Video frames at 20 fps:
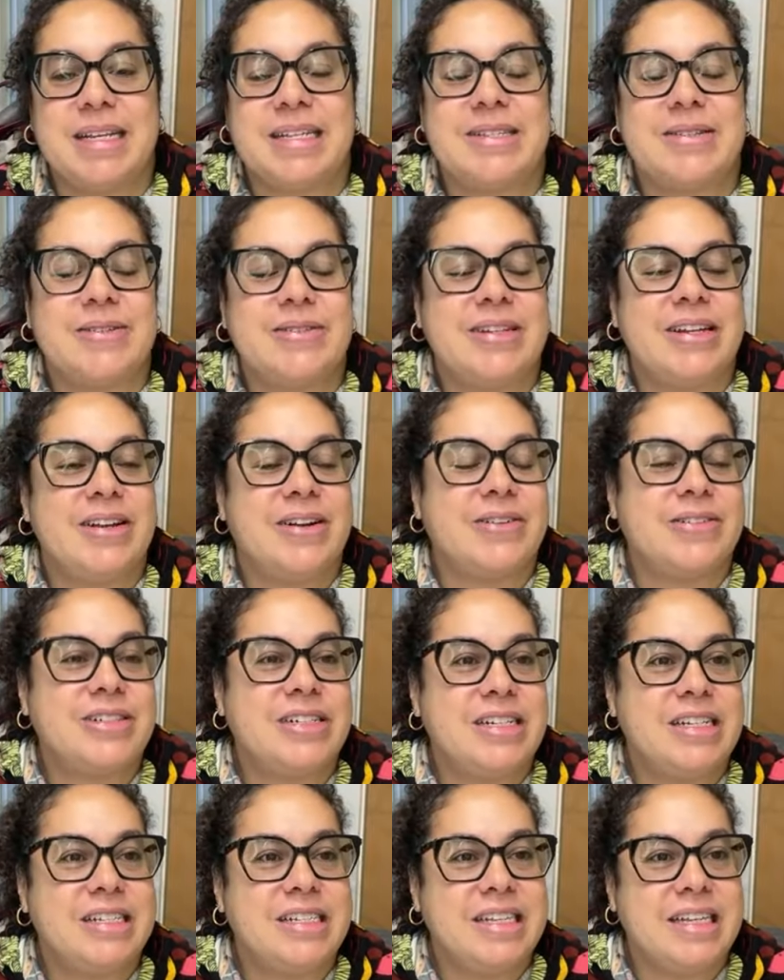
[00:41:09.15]
So,
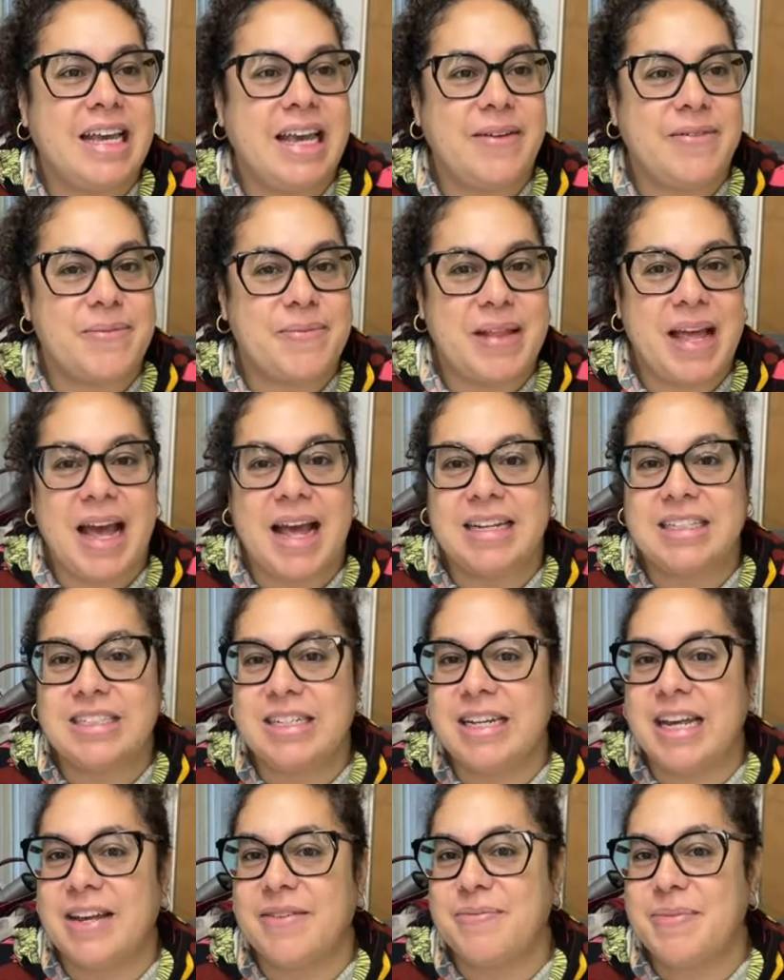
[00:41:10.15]
she gave him that. She
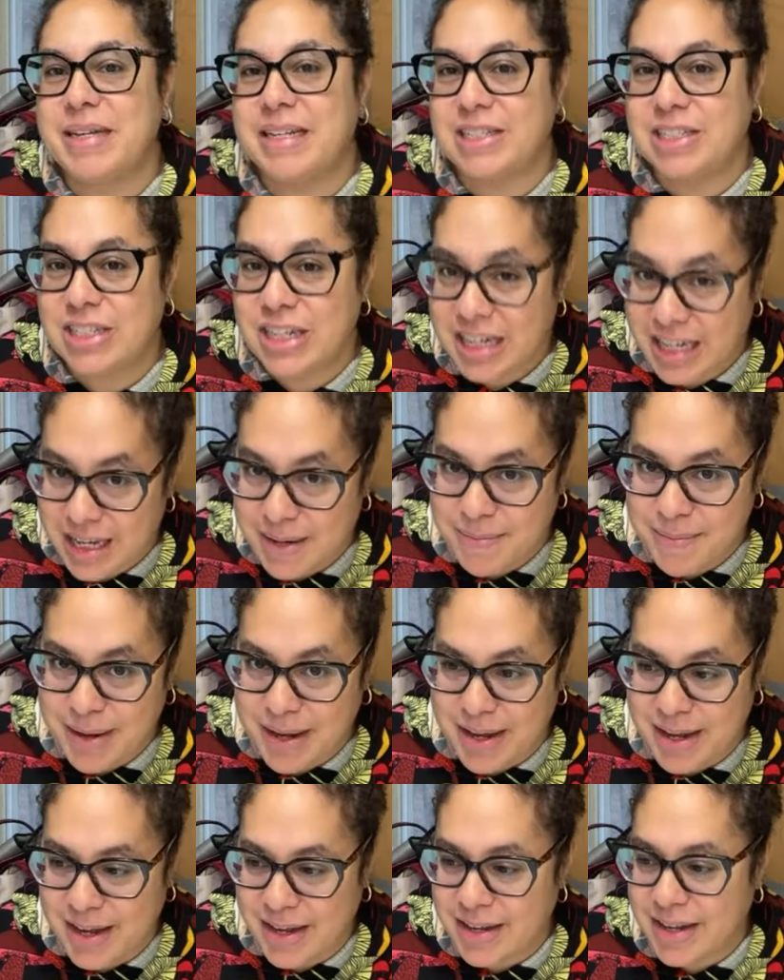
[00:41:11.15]
gave me a chicken
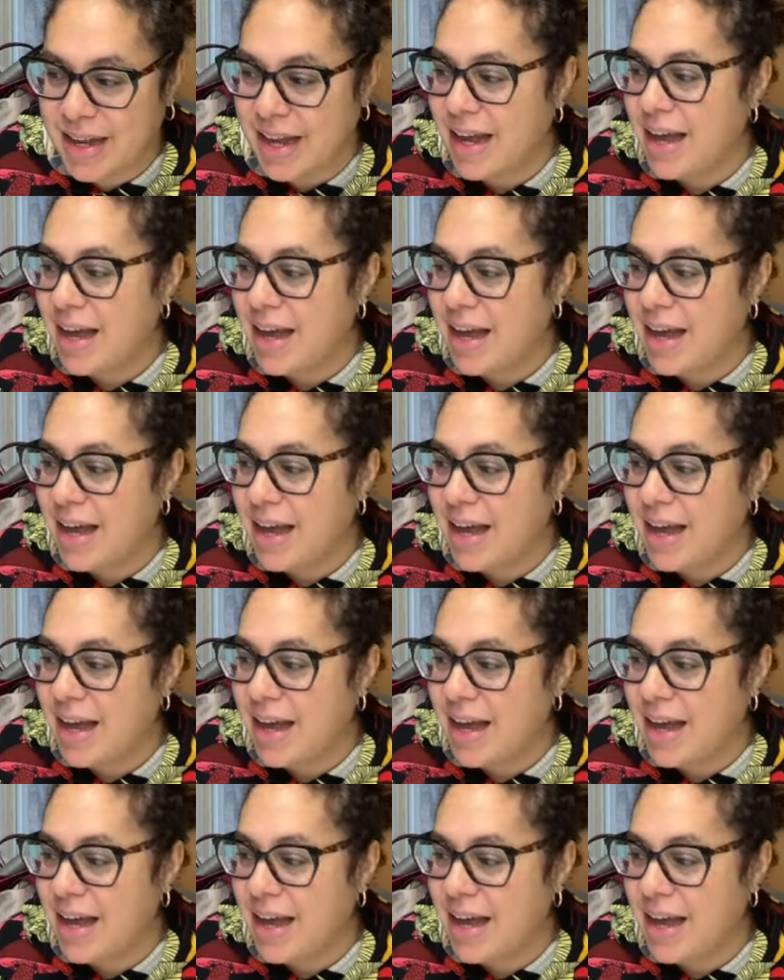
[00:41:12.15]
mug.